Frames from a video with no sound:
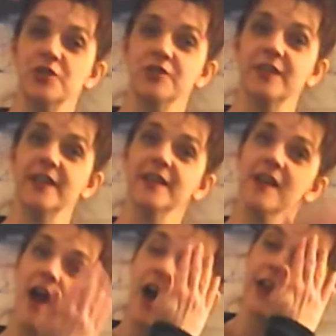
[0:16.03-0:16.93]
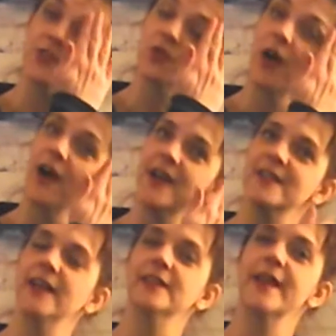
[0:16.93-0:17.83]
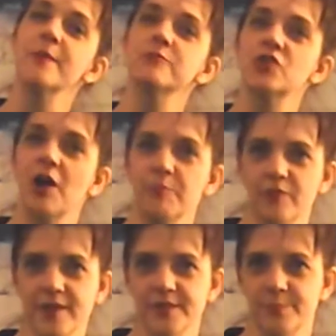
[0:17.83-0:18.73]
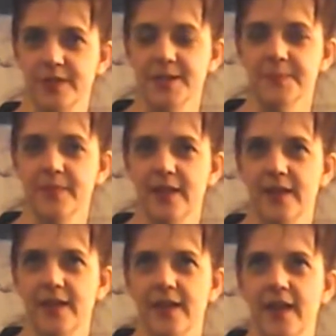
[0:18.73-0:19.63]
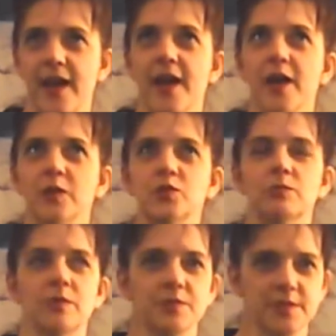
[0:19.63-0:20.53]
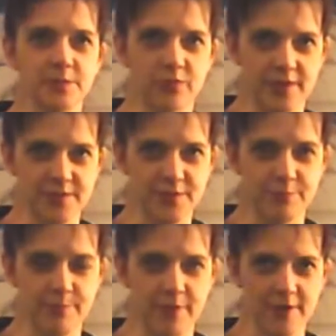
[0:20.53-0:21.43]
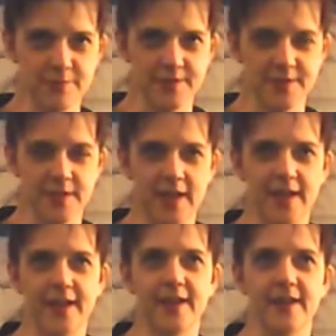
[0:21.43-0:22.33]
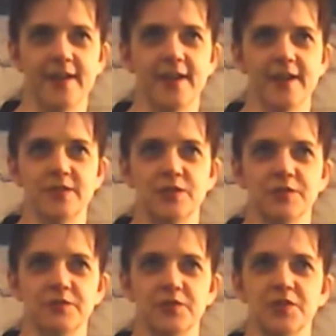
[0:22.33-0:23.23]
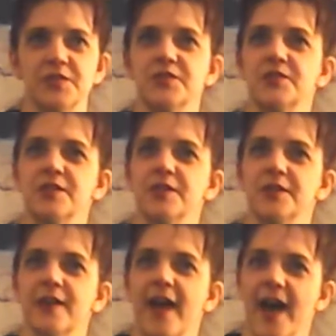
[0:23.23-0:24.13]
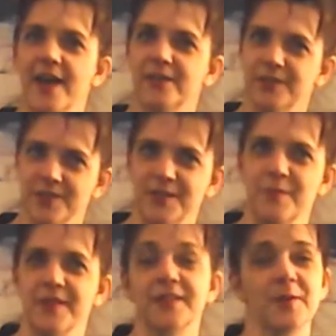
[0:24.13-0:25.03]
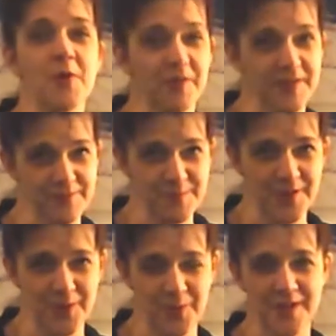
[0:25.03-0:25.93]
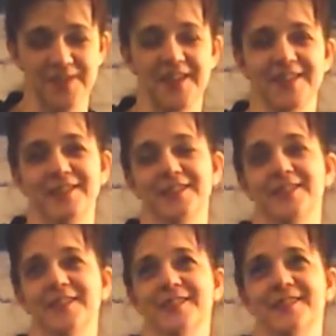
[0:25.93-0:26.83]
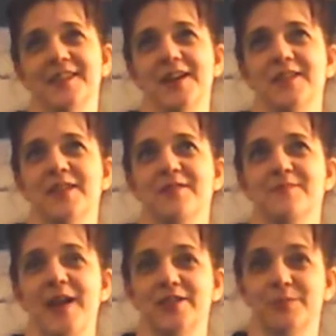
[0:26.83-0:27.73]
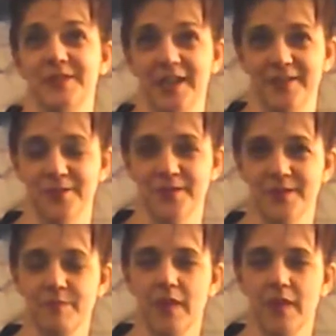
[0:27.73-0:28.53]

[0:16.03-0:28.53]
cooking, I tried a lamb chop recipe and roasted Brussels sprouts. And just to add a little something that I'm already familiar with, I did a side of mashed potatoes.